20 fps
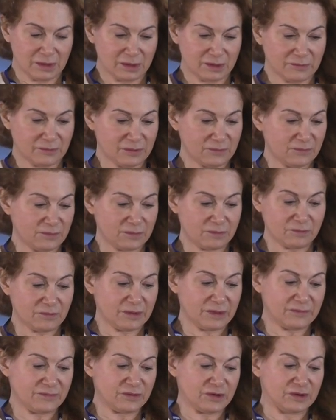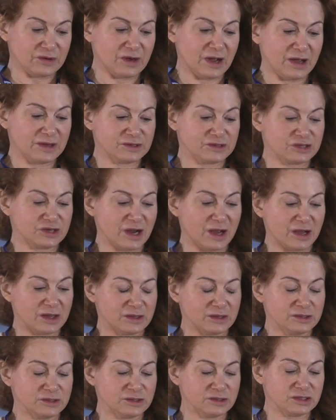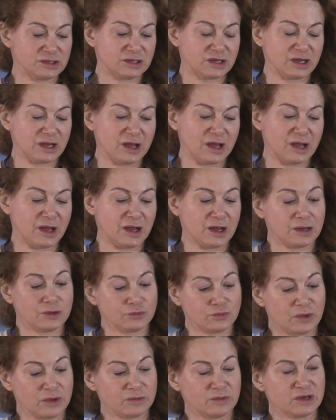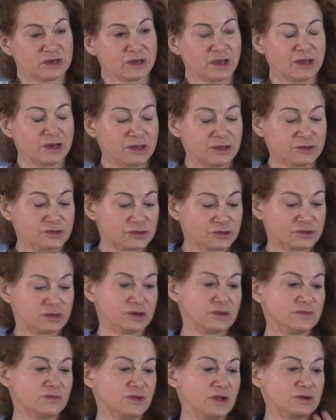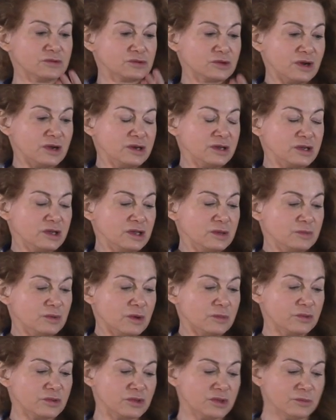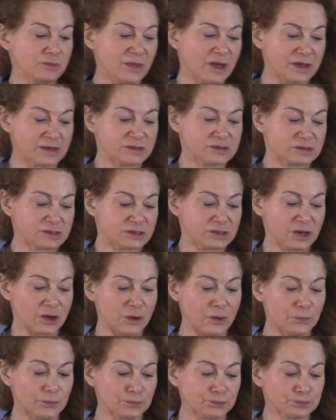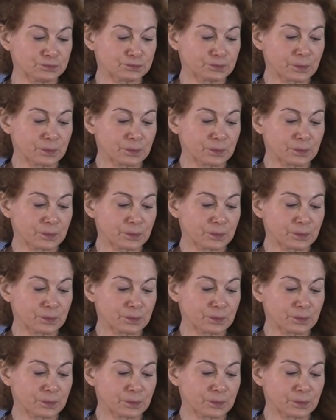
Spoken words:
if they're not challenged, and women get injured if they're trying to keep up with the men. So